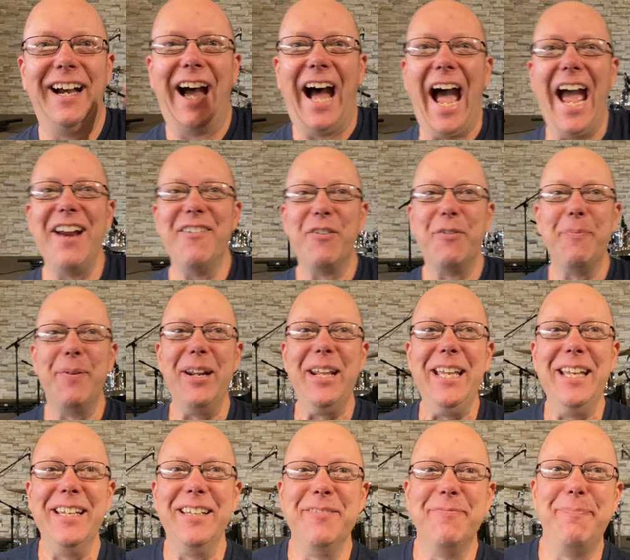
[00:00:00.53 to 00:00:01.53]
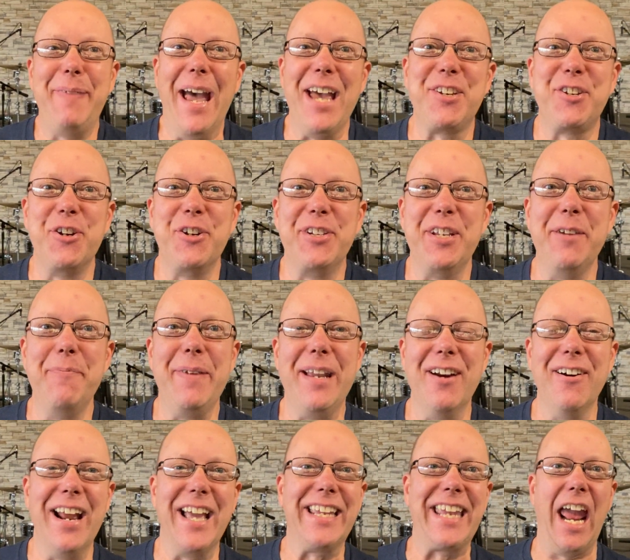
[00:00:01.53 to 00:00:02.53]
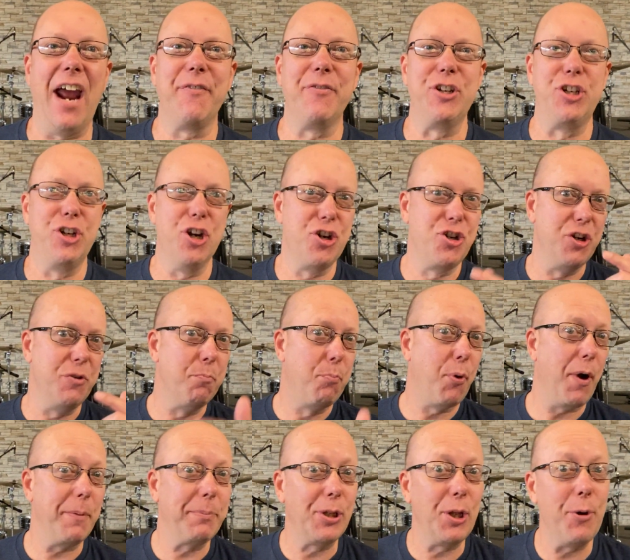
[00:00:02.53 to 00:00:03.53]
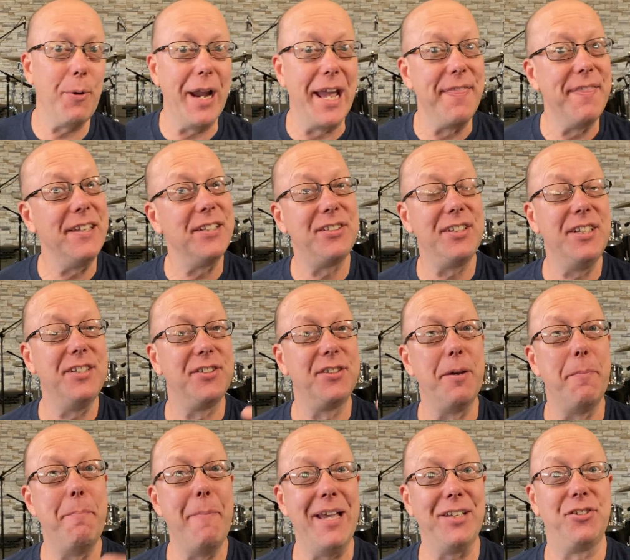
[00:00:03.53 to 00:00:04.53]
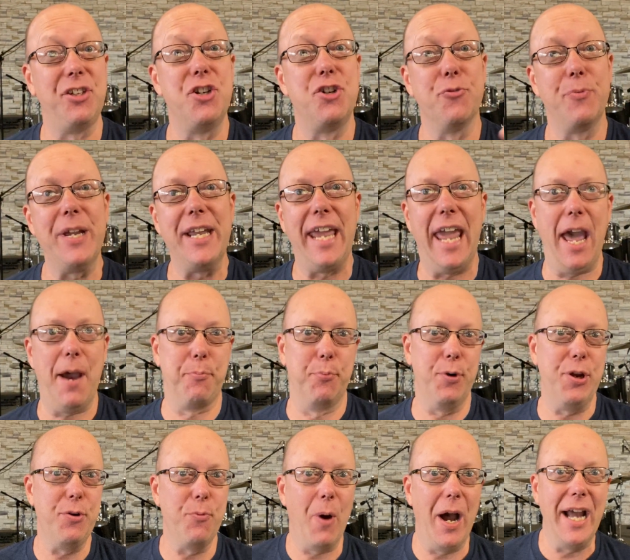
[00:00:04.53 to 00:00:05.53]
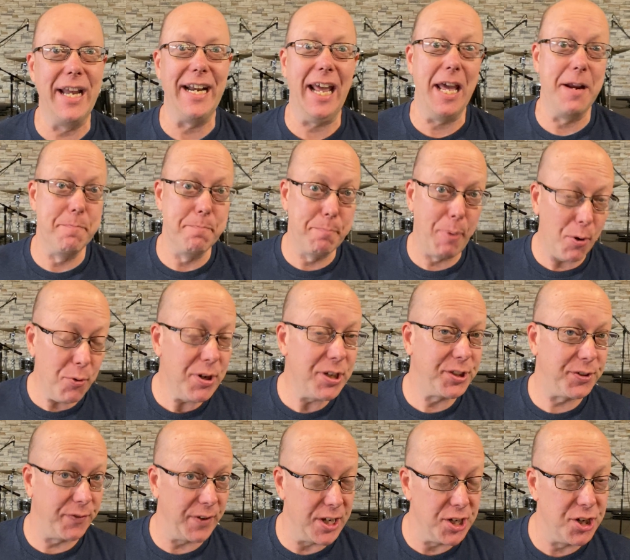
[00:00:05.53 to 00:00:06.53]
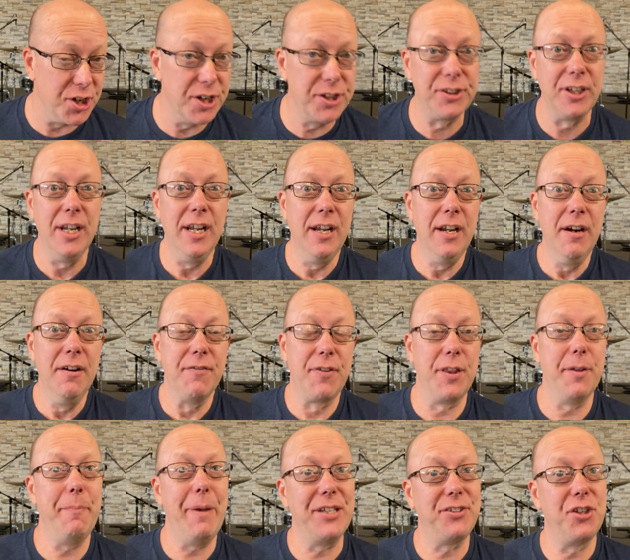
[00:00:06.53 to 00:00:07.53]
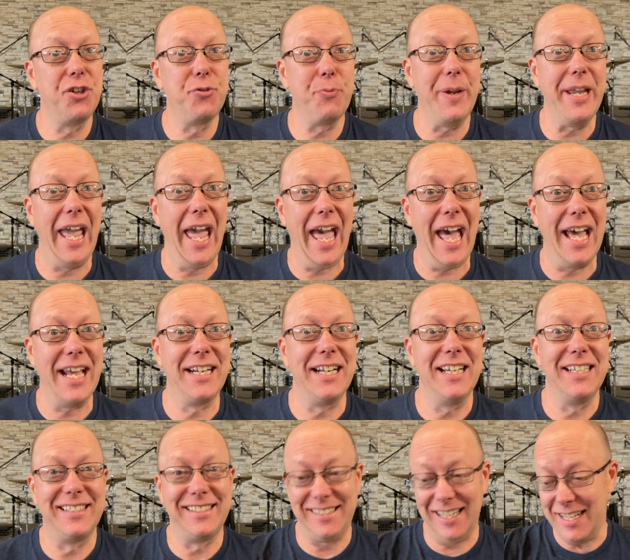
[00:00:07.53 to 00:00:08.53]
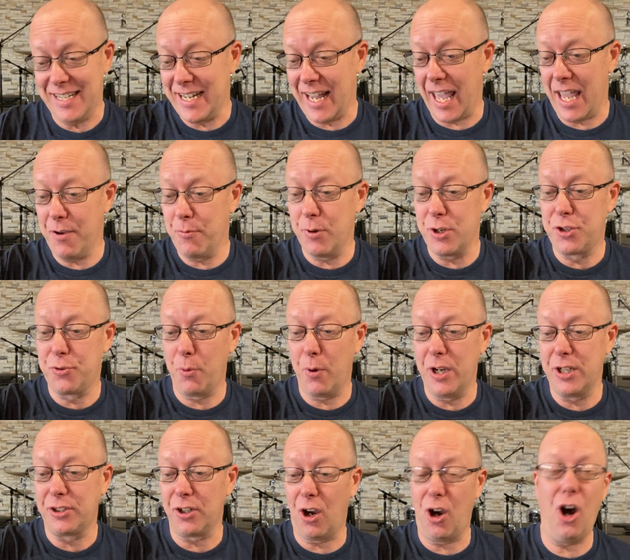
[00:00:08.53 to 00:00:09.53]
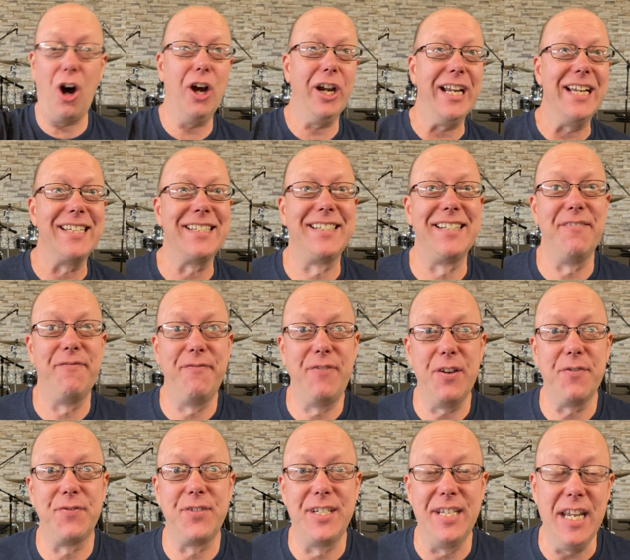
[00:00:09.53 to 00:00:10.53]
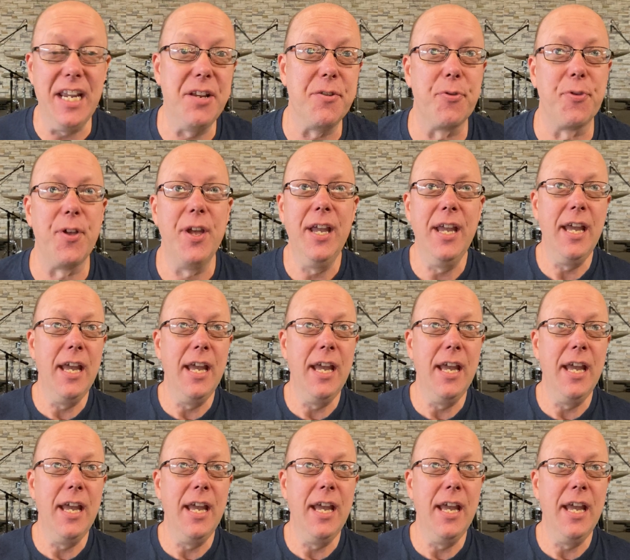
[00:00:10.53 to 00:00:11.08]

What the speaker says: Hi everybody, Pastor Tim here at Calvary Church in Pueblo, and this is the message recap, rewind, and bonus features for the message we had Sunday, which was August 15th.